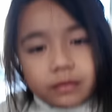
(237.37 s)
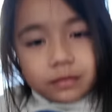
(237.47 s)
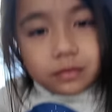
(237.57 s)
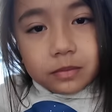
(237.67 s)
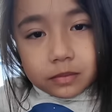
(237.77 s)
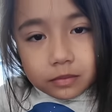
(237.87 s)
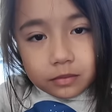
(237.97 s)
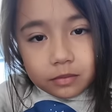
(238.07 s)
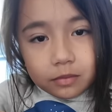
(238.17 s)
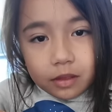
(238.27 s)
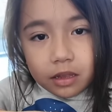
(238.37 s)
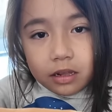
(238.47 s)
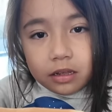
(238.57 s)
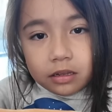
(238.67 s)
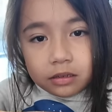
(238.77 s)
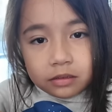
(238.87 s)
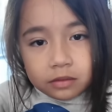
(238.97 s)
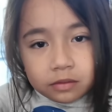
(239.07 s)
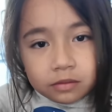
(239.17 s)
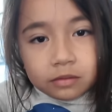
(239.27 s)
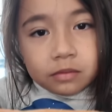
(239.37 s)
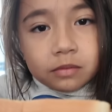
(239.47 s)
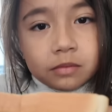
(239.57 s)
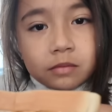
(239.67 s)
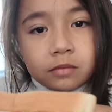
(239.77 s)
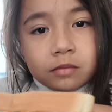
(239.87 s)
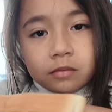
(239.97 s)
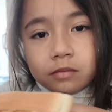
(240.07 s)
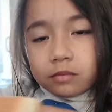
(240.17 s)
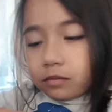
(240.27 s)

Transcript: He's got egg toast. Yum.